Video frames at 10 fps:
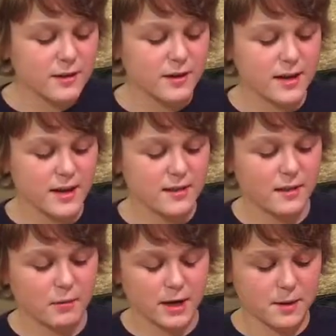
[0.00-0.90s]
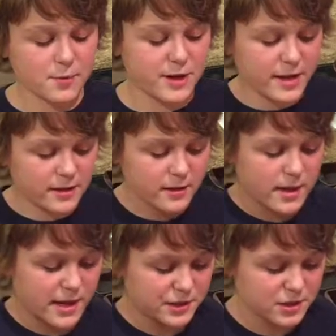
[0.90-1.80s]
ingredient that we're going to put in
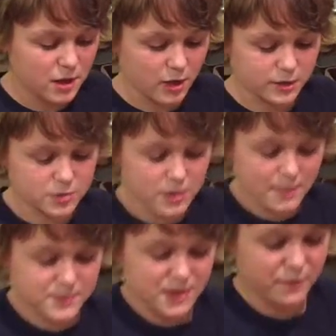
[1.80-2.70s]
is our 2 cups